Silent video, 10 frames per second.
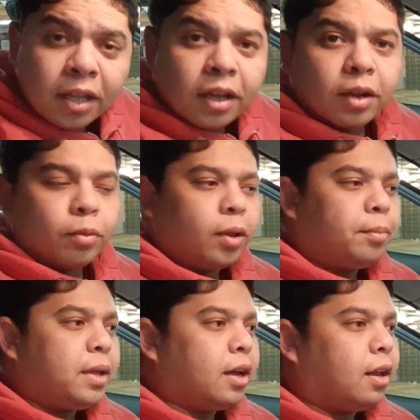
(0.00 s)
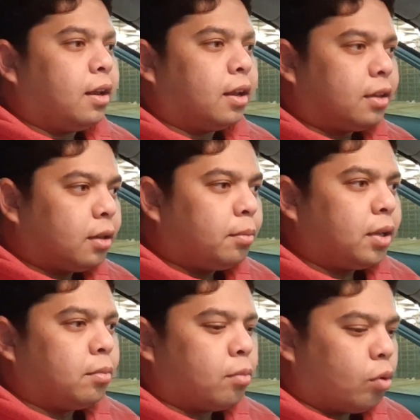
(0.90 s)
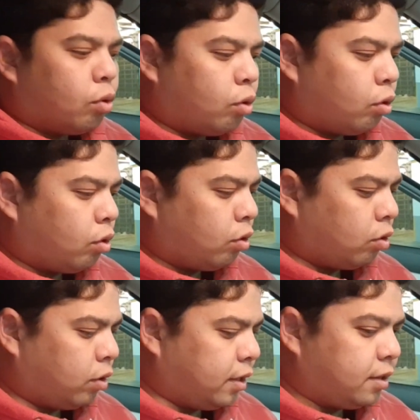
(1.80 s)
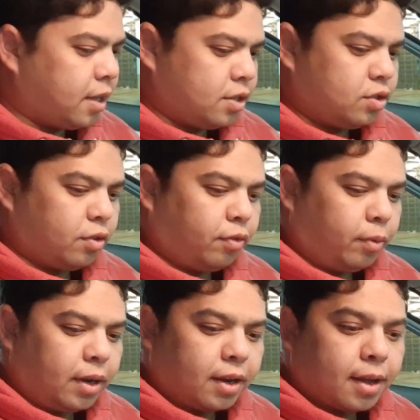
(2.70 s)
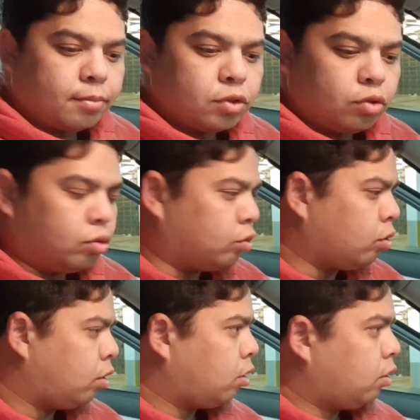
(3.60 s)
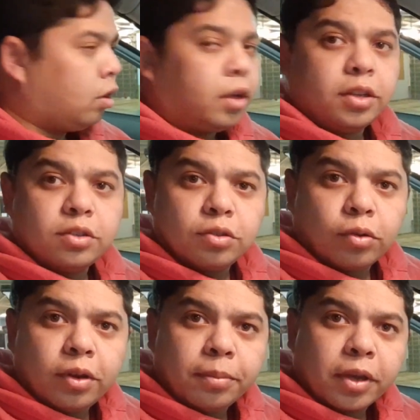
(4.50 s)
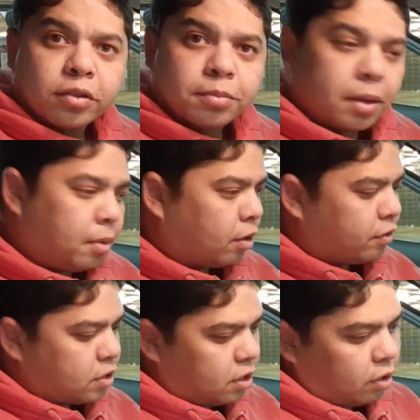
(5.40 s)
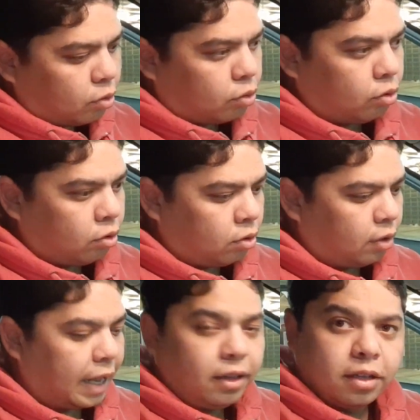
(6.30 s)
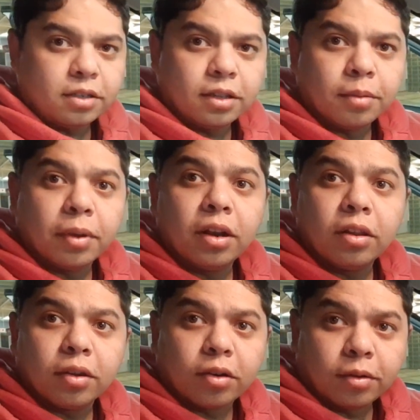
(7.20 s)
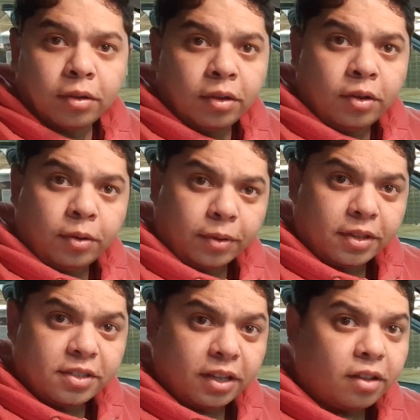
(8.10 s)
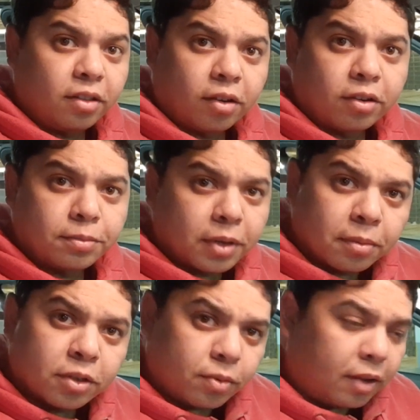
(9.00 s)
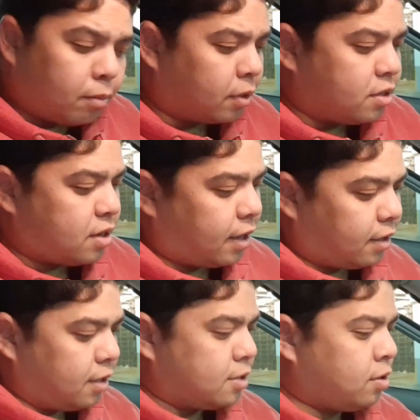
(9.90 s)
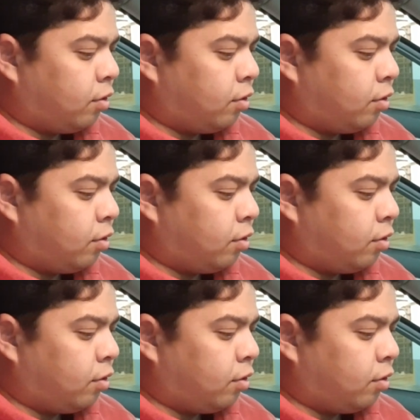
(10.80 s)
It will be a little bit more intensive when it comes to installing, because maybe obviously your lighter is in the middle of the car, when the center of the car is pretty much where everybody's lighter is.